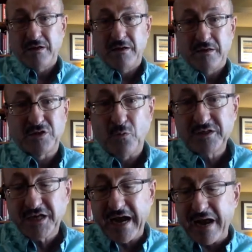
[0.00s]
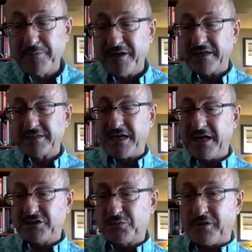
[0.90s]
So what's happening is
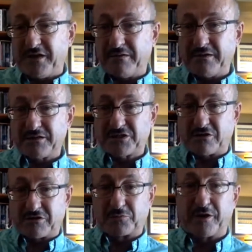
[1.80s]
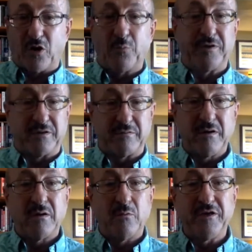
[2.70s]
as we started to reopen,
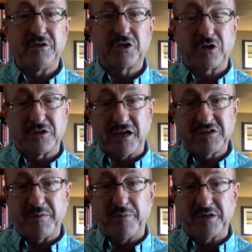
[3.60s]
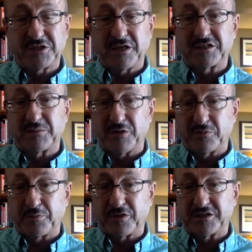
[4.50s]
we turned out to be much like some other
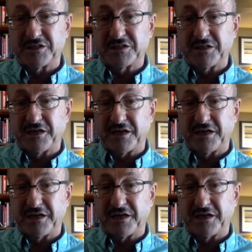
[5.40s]
places in the United